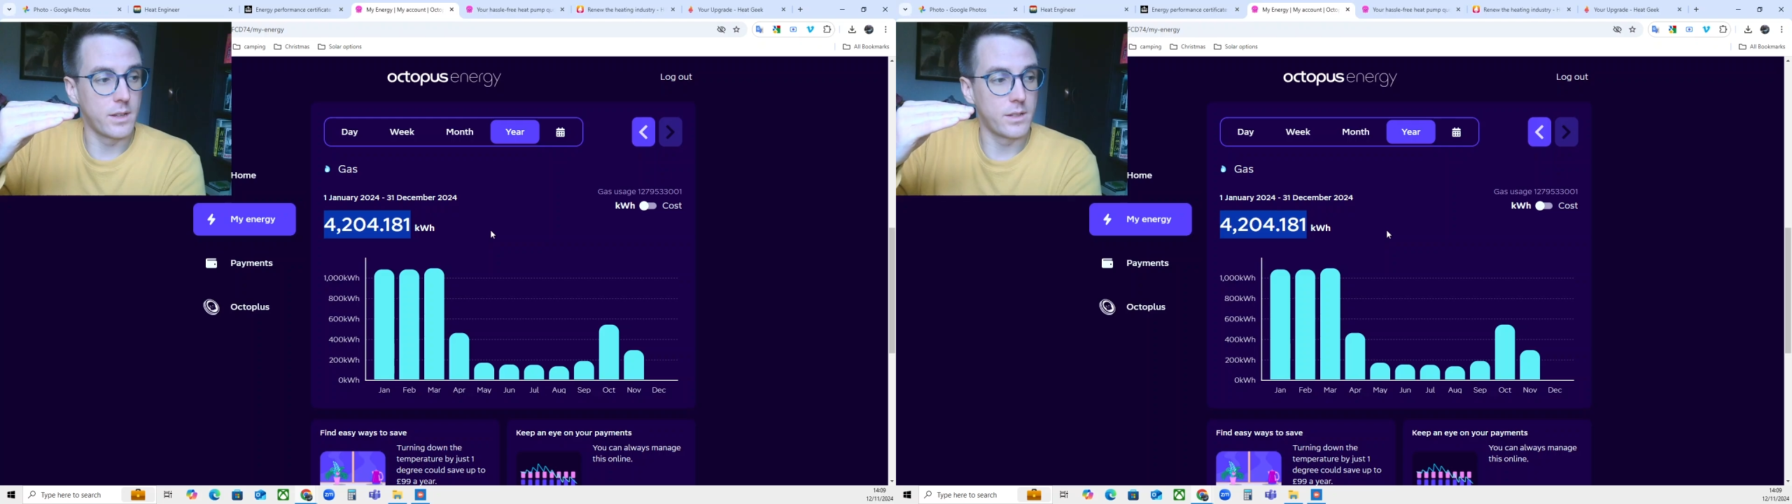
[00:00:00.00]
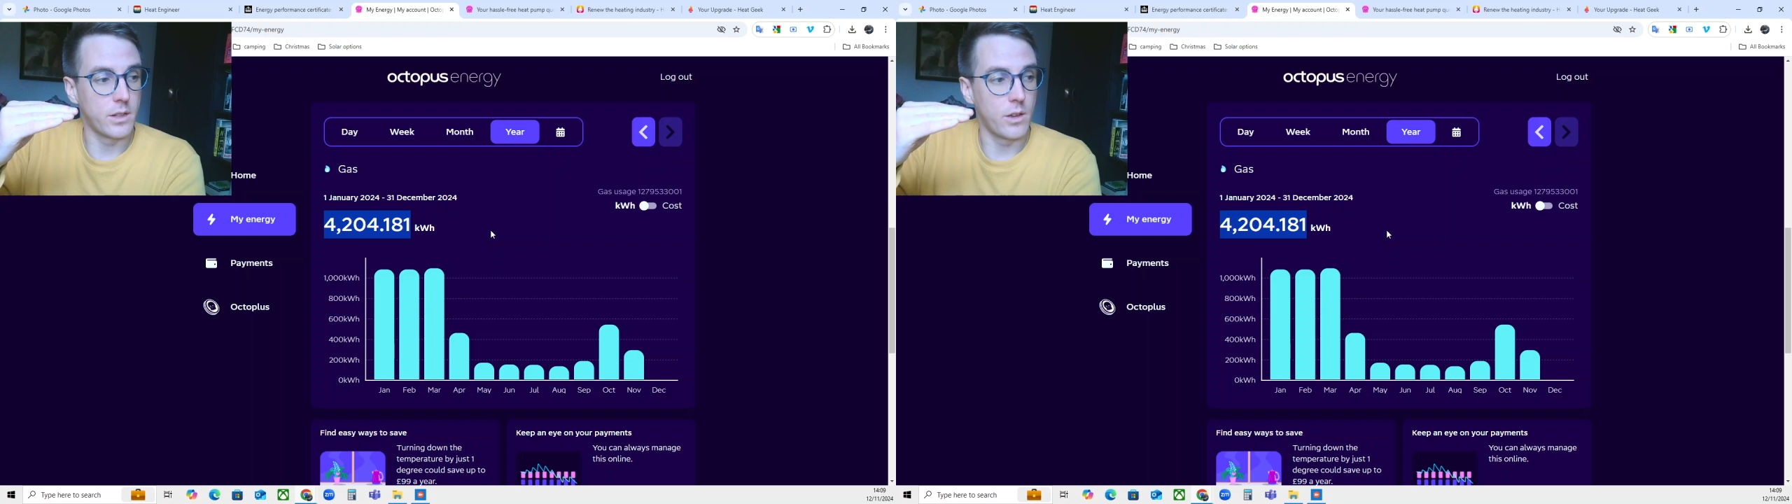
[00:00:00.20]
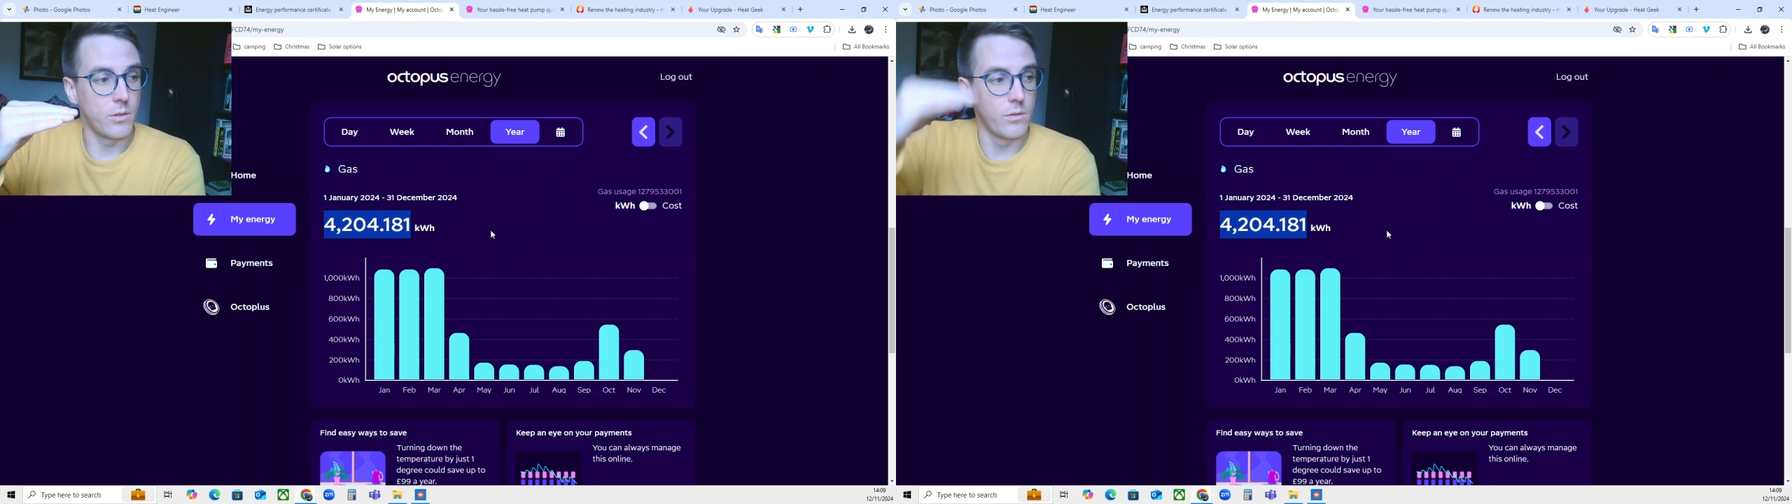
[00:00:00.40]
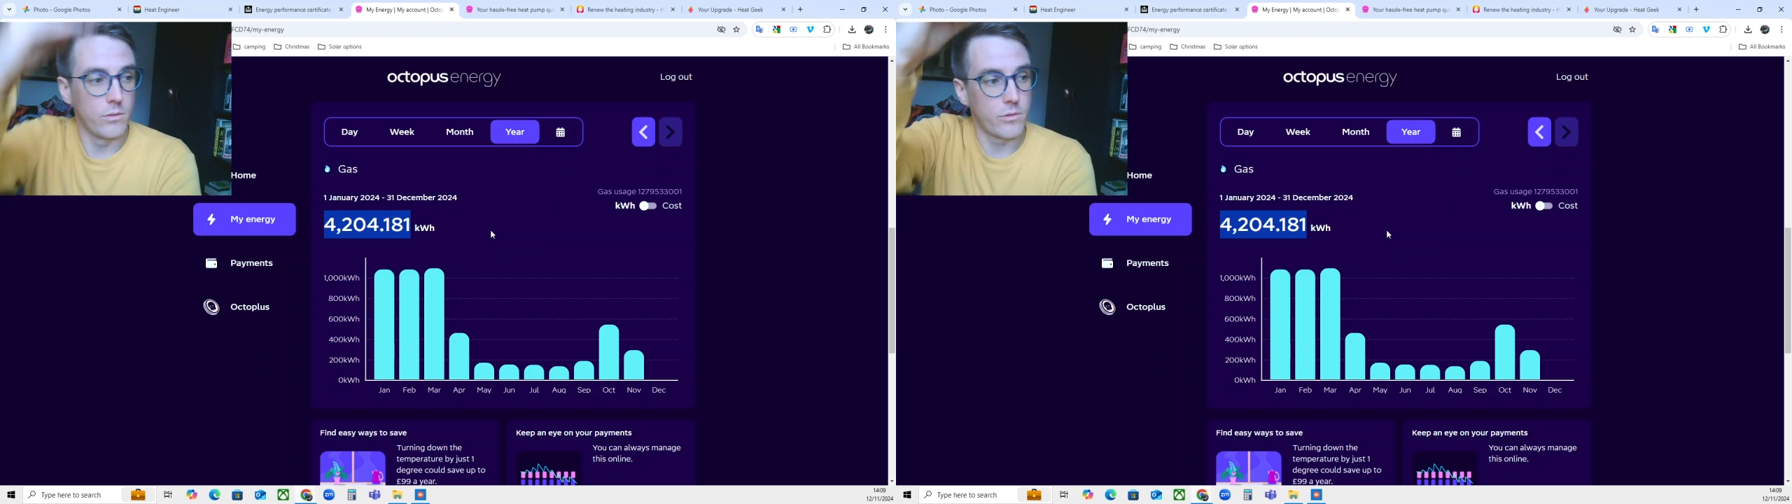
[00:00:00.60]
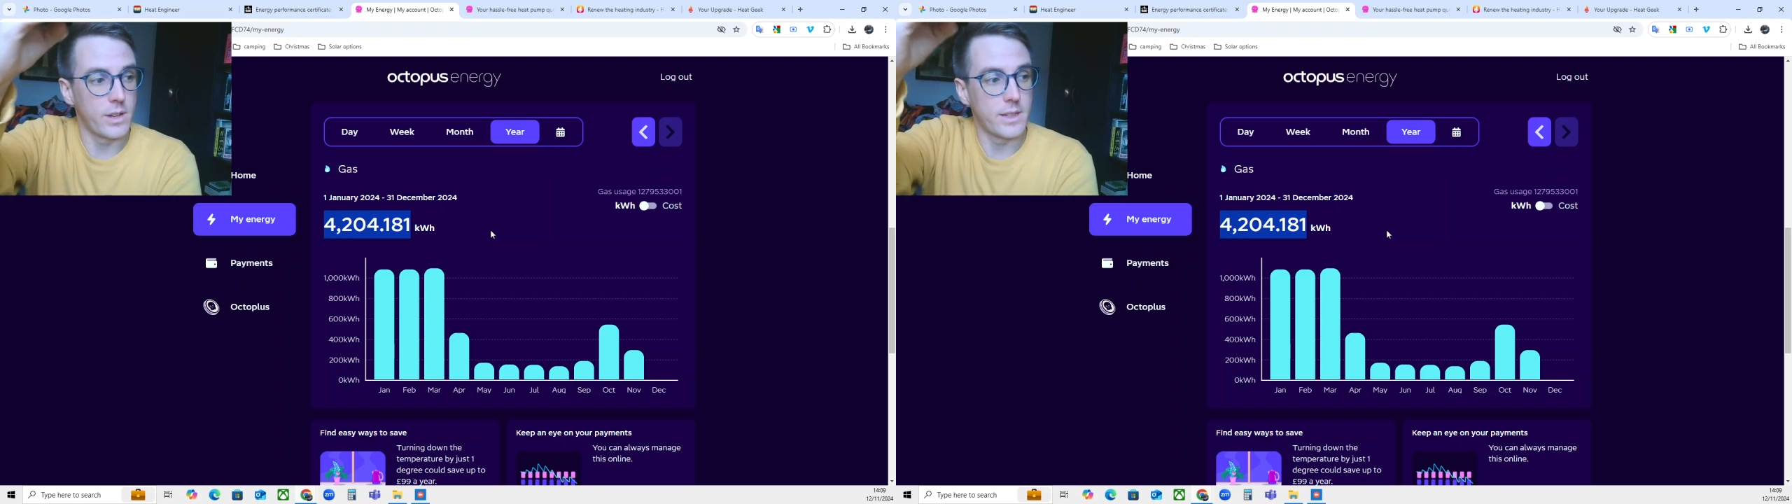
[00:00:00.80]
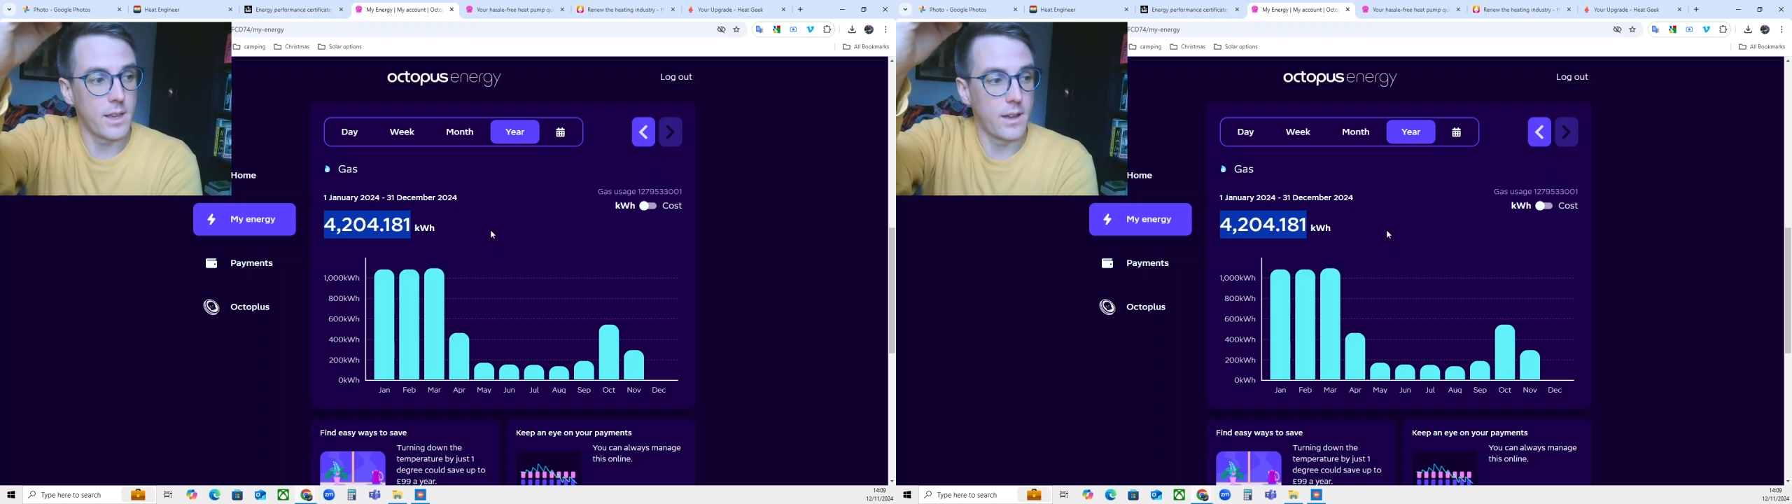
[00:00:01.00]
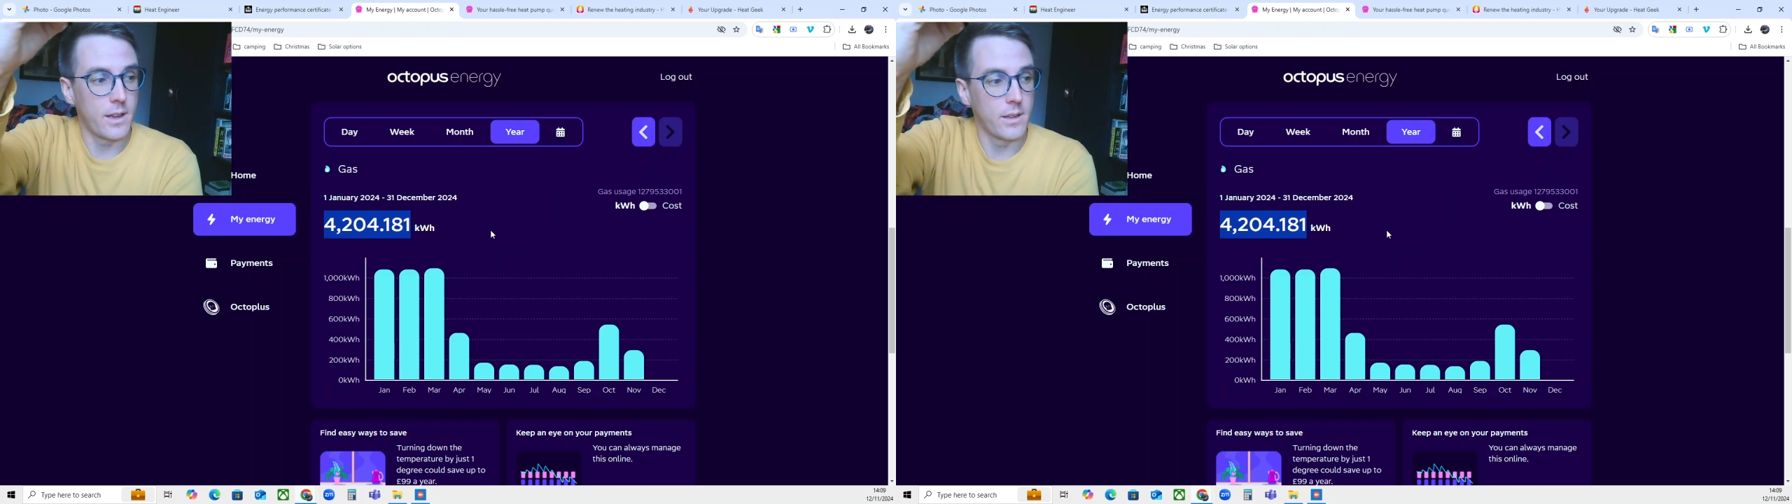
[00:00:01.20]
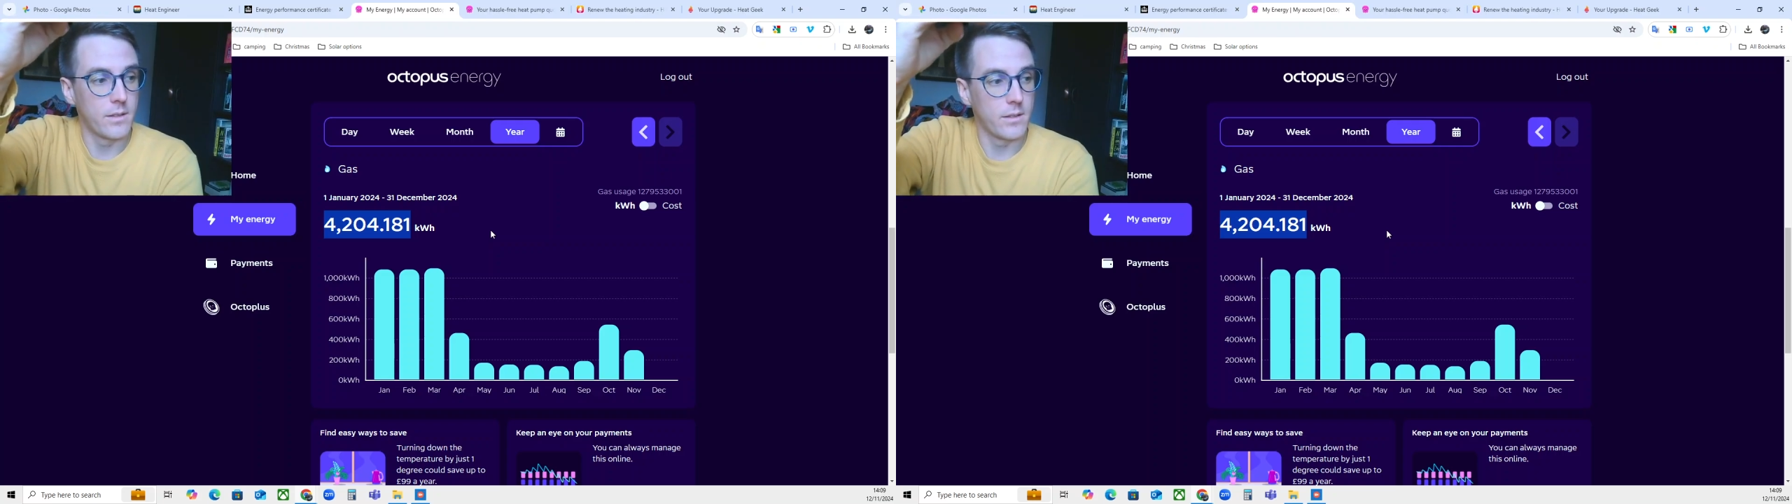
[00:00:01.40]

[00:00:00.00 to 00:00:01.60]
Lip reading: to go, oh, crazy high,